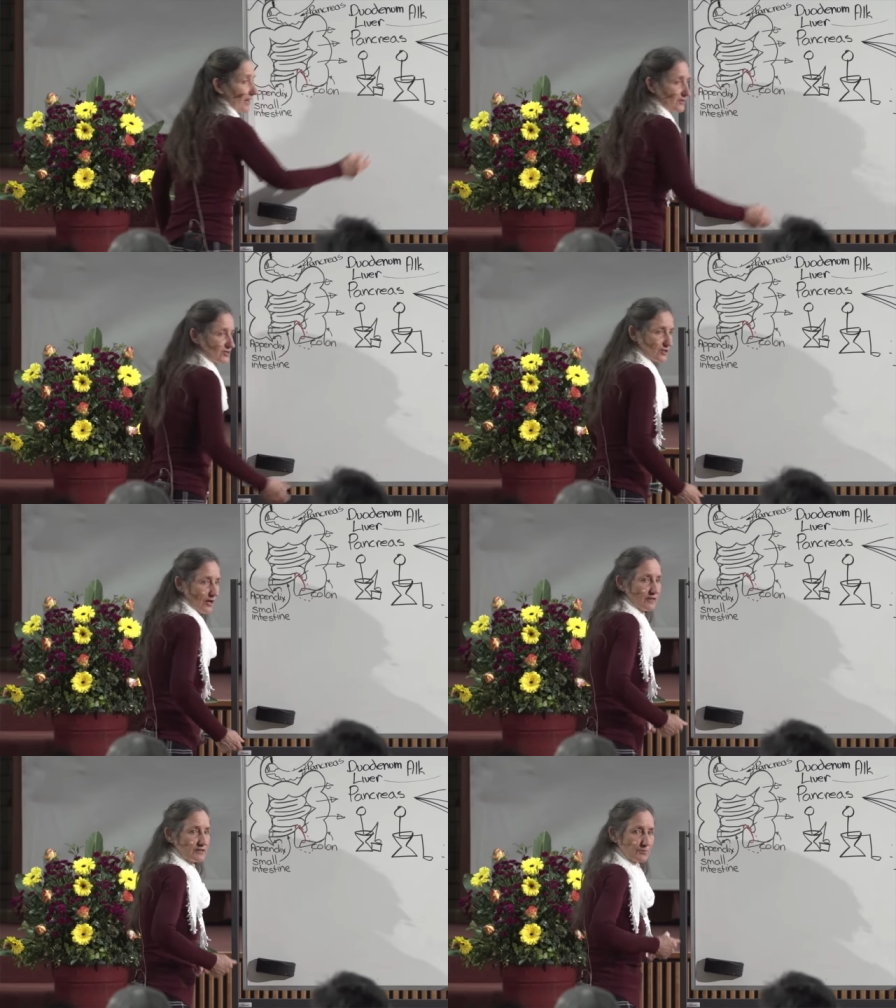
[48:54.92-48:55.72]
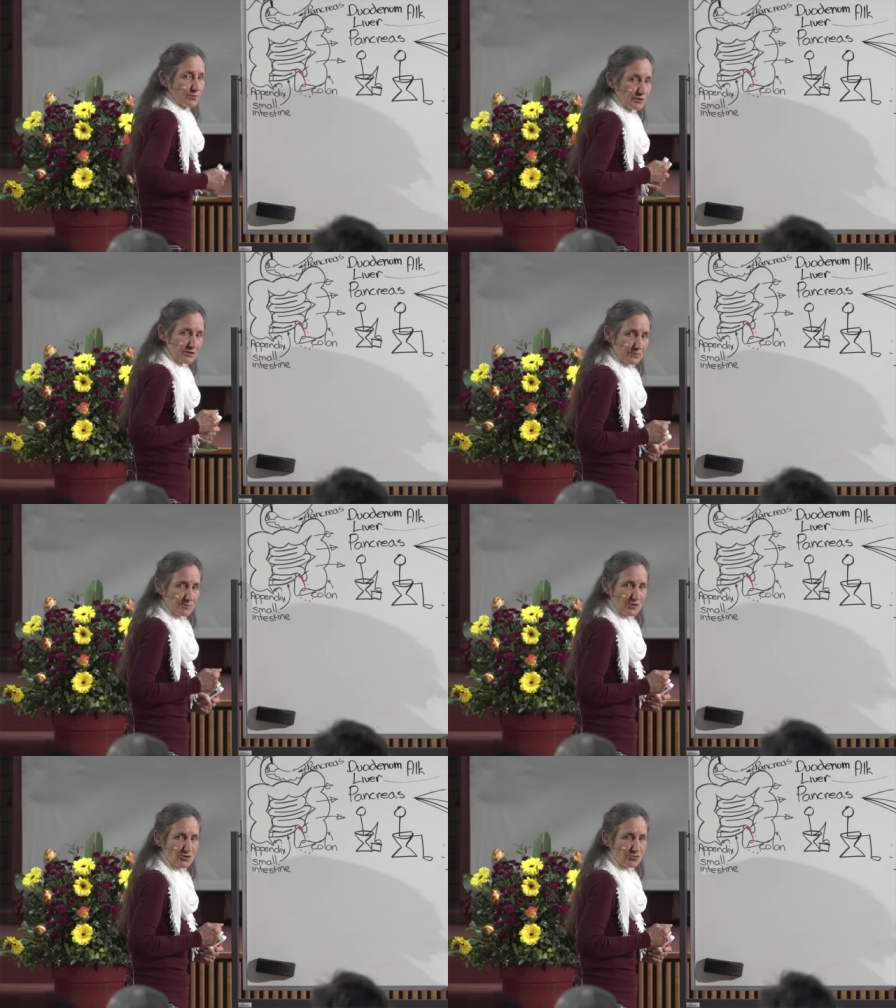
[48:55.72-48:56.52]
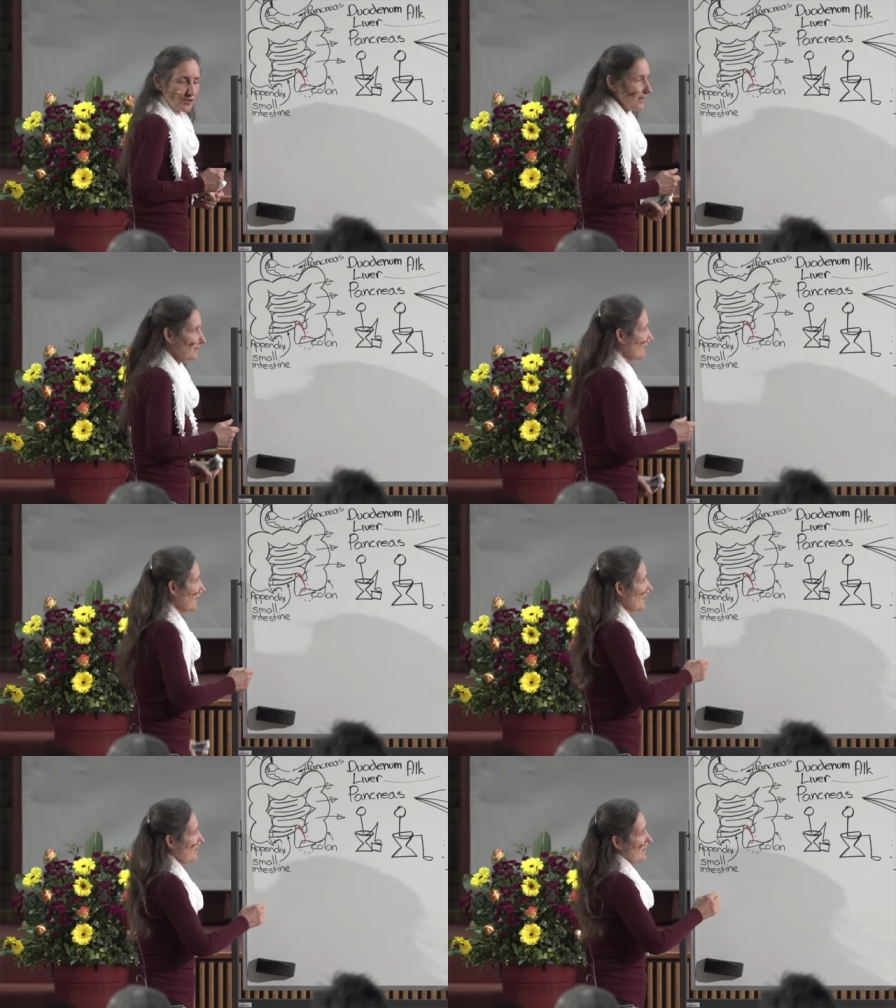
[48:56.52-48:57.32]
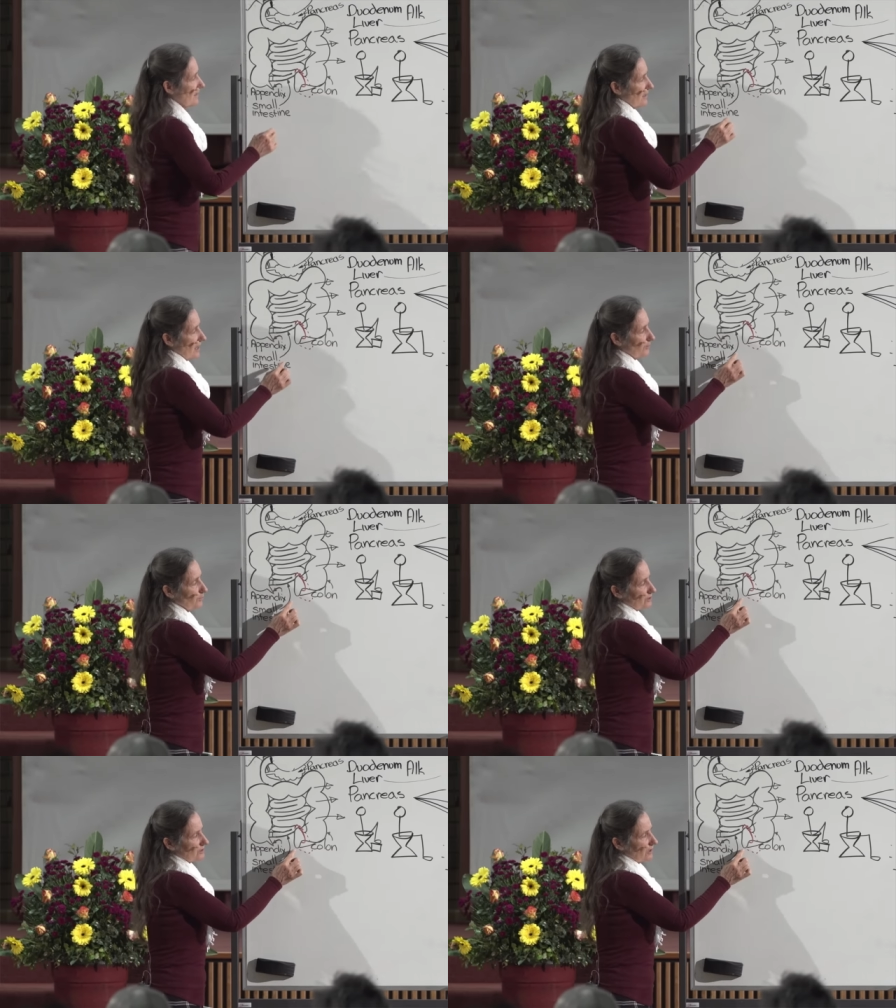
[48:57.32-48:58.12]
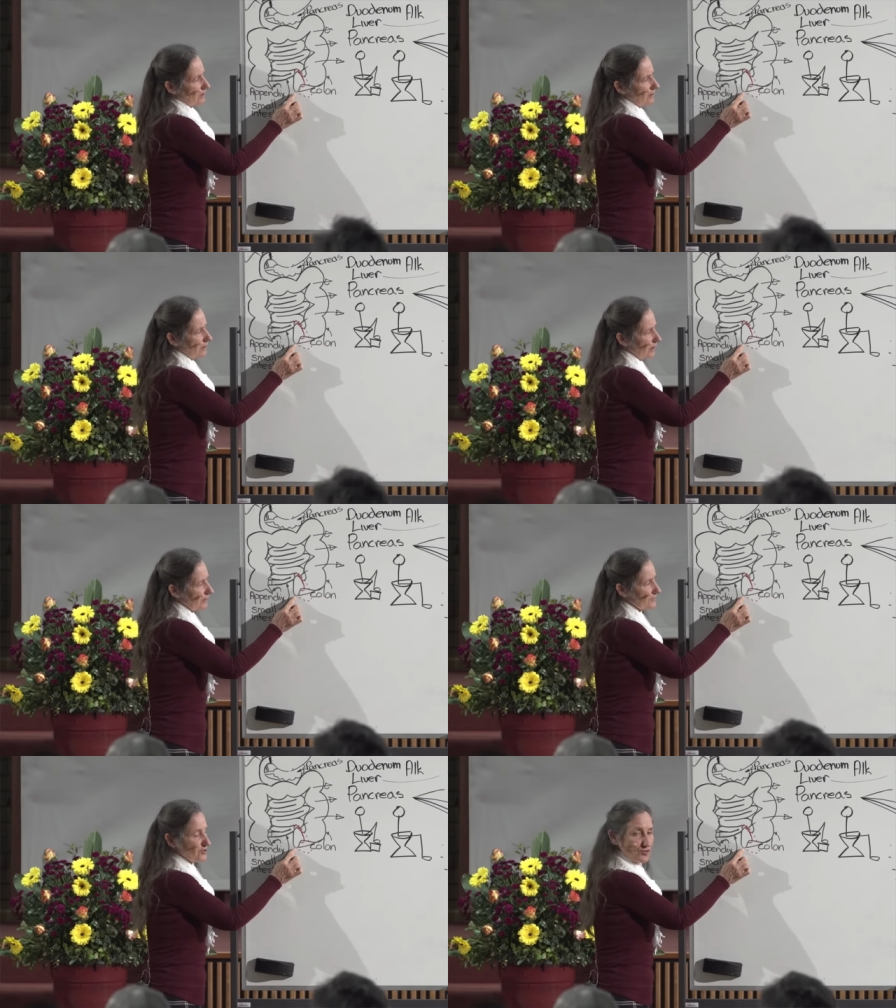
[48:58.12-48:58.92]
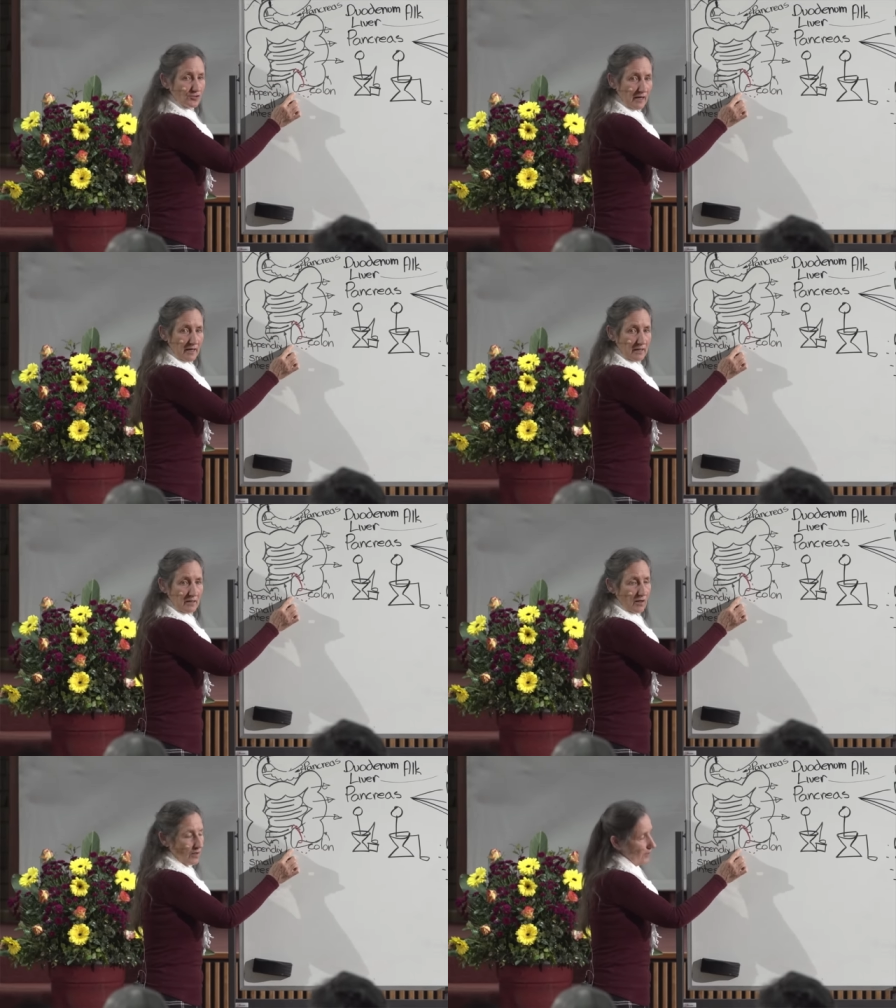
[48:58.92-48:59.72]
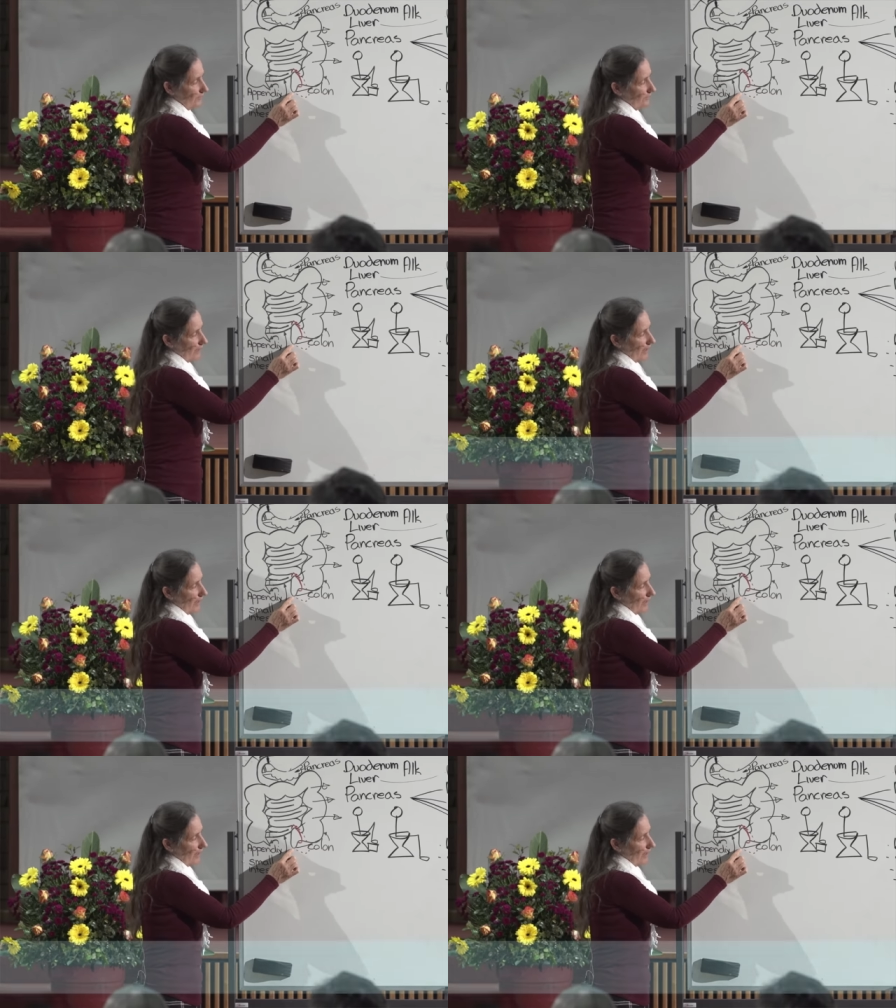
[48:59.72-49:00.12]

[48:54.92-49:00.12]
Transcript: they decide to put some strain there, it puts a lot of strain on the